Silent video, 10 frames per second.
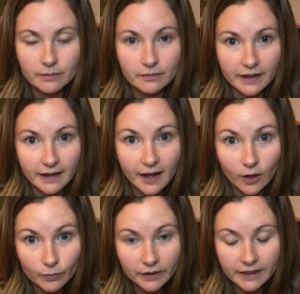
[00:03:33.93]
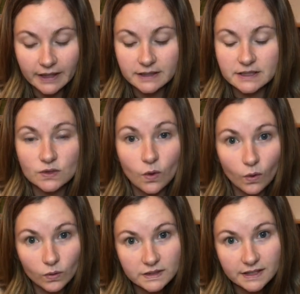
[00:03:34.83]
My helper hand is
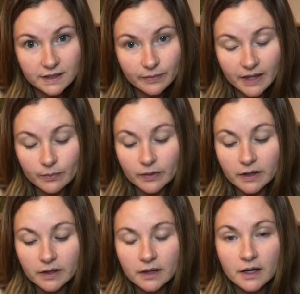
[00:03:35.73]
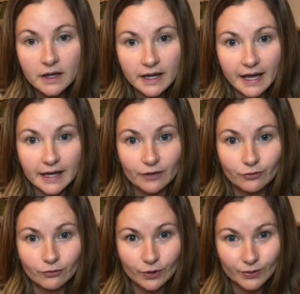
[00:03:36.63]
holding the paper and
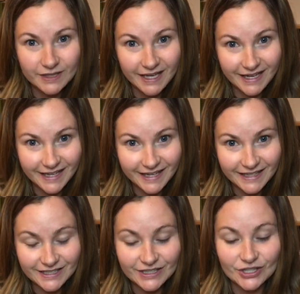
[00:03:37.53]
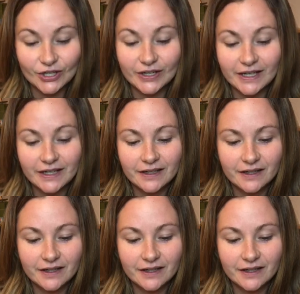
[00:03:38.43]
rotating it to turn it.